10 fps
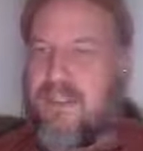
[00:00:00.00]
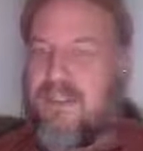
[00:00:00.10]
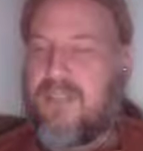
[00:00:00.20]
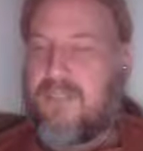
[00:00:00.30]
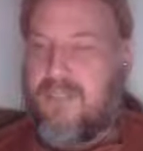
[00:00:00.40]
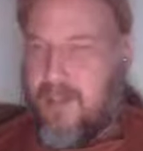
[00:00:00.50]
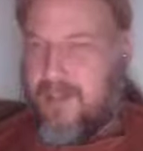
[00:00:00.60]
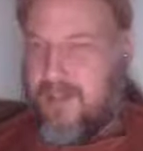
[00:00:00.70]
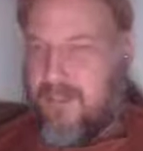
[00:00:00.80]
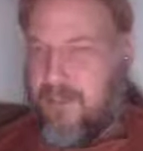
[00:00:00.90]
That's a
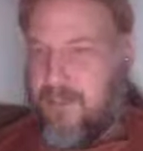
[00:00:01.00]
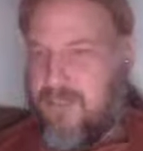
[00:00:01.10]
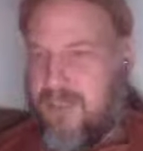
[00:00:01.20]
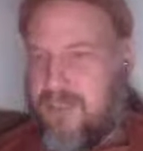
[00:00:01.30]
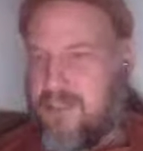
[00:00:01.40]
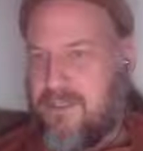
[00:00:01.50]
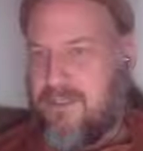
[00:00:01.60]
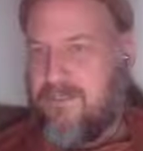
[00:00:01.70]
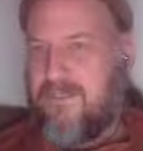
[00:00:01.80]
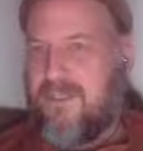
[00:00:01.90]
double dissociation.
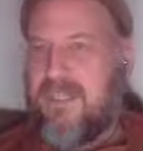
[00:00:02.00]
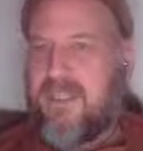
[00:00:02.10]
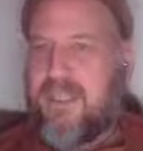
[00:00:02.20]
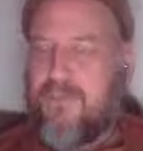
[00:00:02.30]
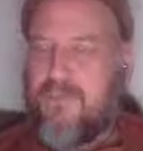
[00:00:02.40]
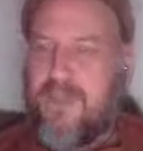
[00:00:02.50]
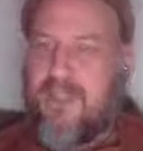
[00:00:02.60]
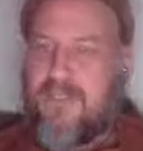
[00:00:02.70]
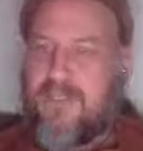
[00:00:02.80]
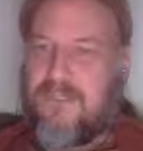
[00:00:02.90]
It
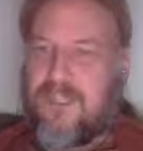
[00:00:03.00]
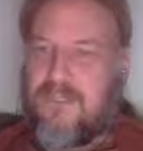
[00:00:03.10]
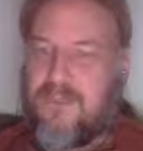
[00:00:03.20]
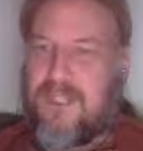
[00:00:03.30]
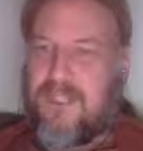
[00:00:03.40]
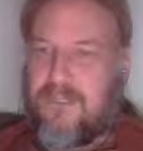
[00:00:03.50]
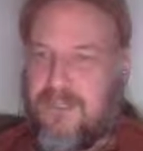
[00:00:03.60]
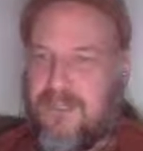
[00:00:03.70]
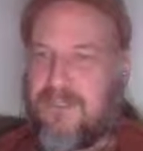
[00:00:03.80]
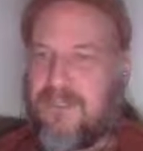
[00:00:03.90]
fails if you get a
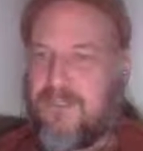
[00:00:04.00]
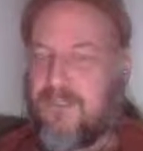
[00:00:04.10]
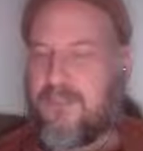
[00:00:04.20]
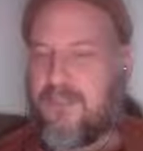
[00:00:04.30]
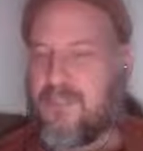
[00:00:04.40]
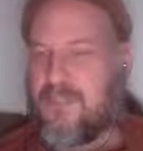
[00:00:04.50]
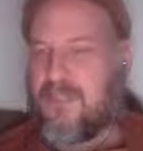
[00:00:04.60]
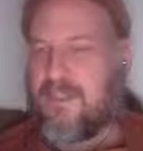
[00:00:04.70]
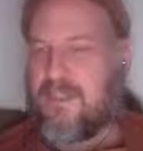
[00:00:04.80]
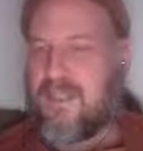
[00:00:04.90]
single
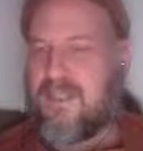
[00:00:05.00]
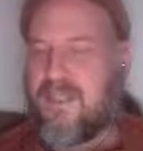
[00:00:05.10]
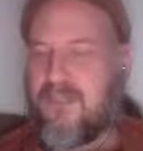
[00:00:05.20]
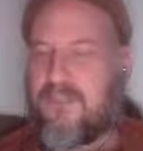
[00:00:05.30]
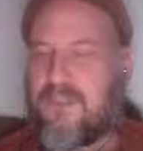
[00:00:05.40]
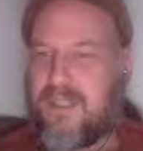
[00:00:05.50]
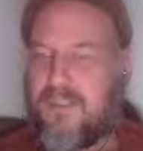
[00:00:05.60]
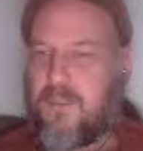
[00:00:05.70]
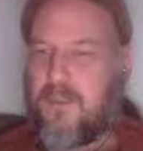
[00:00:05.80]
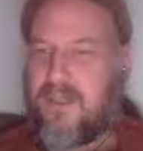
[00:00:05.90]
dissociation, then it
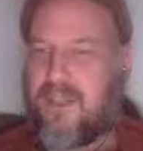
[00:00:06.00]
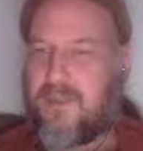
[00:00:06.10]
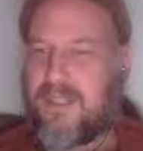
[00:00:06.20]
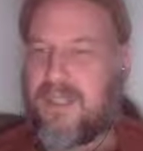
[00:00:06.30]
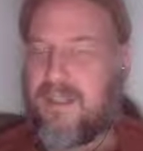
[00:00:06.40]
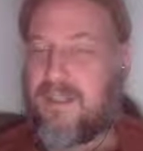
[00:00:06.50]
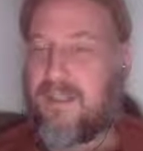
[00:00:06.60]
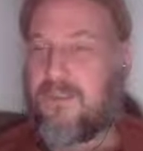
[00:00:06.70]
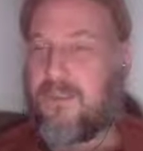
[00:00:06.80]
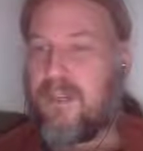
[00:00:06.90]
gets more complicated.
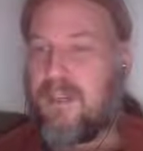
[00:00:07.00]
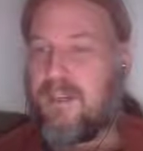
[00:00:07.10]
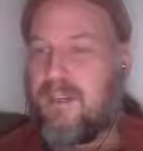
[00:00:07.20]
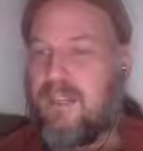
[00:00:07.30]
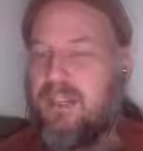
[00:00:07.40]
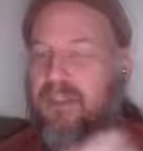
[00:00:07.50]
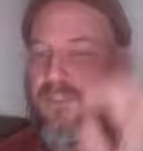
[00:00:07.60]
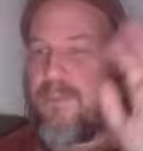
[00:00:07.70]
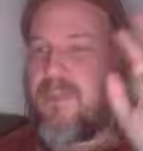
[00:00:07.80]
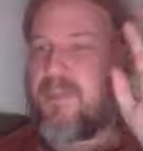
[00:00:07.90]
That's where
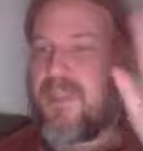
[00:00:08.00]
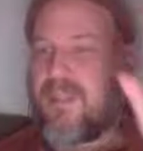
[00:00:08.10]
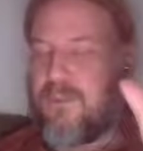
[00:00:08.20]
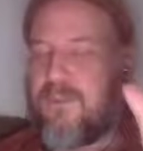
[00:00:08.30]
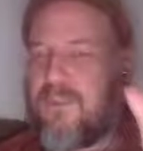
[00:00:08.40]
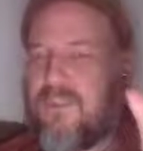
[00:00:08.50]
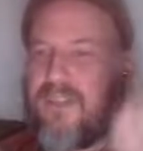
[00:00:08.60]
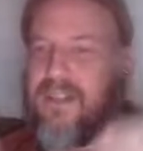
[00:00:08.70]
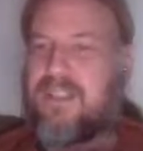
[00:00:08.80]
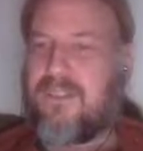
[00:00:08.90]
some people that lose this
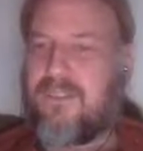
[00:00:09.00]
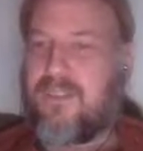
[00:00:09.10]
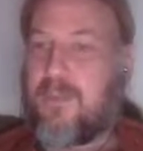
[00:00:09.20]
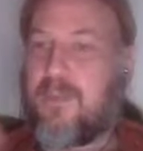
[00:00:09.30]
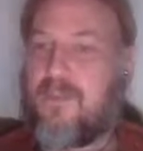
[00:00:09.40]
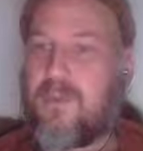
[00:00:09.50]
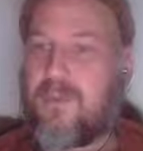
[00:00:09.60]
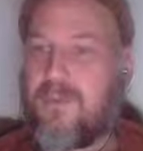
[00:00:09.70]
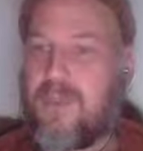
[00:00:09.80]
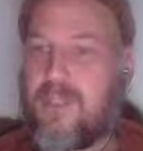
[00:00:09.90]
area can still perform
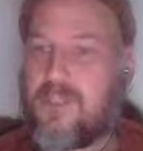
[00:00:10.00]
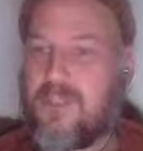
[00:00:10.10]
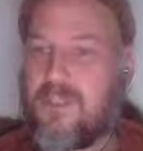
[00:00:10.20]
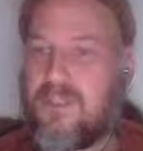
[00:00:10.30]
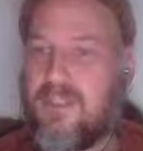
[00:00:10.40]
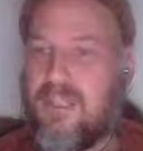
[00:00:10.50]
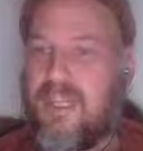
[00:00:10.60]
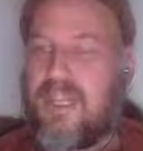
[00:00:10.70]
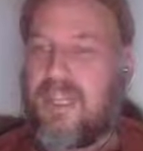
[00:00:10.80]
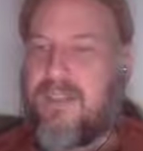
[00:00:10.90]
the function,
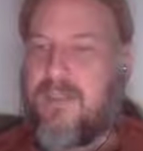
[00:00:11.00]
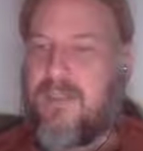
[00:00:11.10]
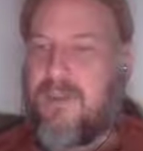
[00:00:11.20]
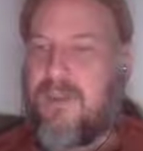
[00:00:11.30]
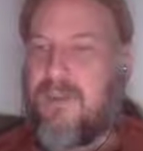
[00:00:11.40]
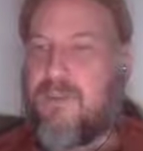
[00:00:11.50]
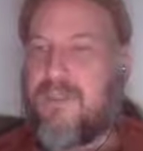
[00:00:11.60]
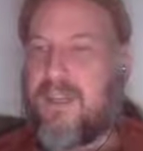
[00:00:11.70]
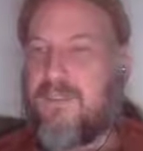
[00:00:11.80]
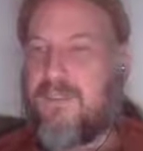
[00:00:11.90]
and or
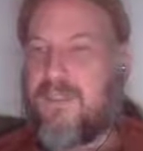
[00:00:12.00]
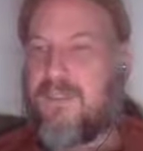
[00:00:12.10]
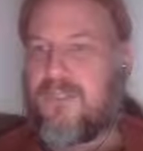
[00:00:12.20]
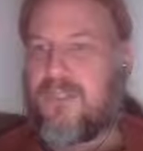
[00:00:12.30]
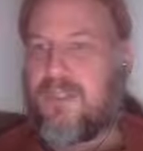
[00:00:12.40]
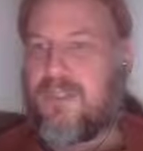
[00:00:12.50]
vice versa.